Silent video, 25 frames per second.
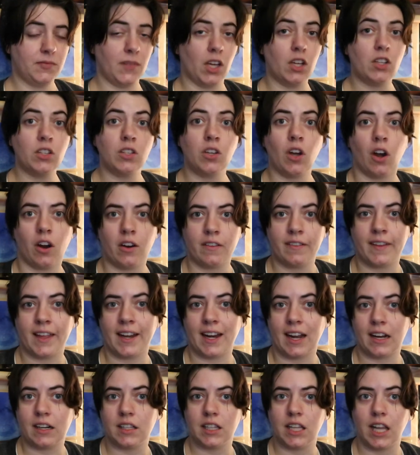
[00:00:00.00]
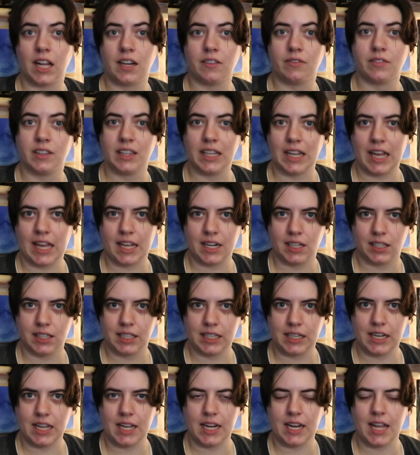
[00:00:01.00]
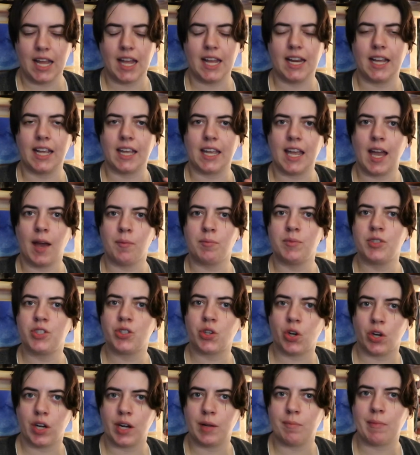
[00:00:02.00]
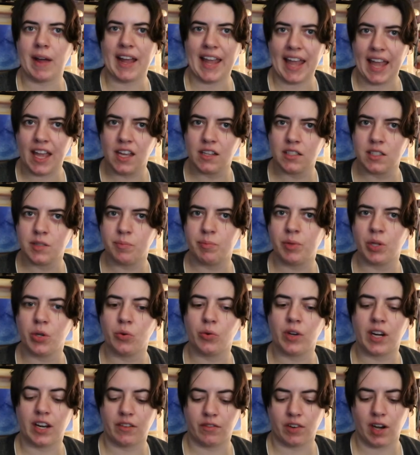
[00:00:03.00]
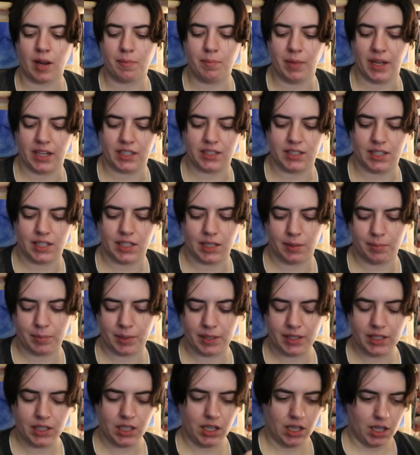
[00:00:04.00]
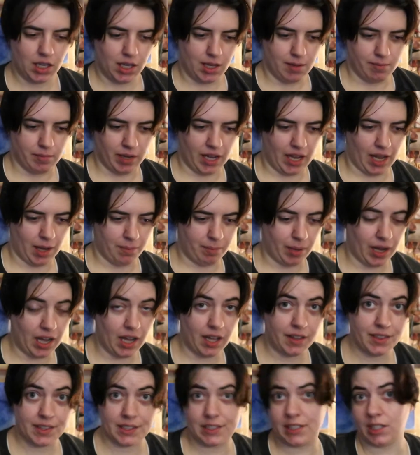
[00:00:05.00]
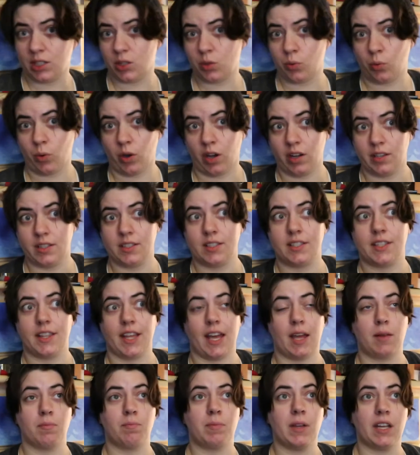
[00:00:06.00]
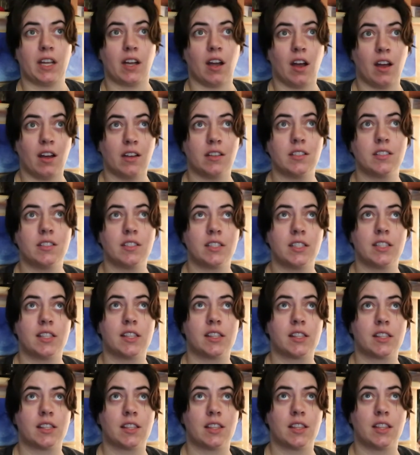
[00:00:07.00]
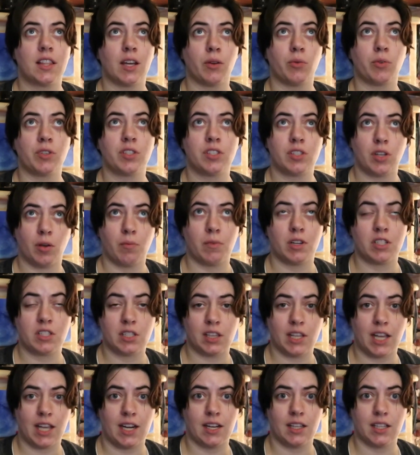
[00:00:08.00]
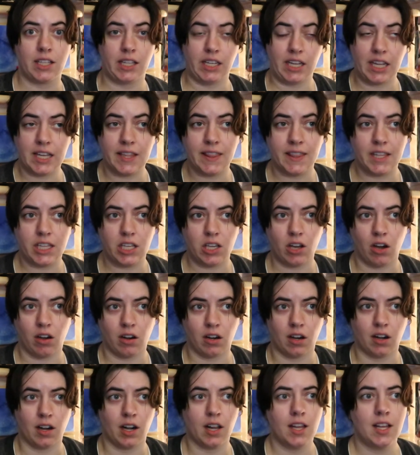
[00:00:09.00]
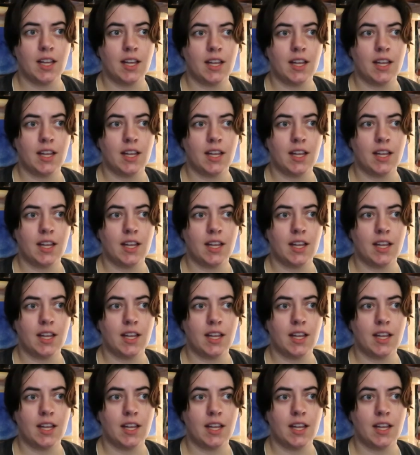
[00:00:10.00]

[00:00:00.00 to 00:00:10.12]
yarn that had a lot of lanolin in it, and it kept turning my hands blue whenever I picked it up. My hypothesis was that because there was so much lanolin in the yarn,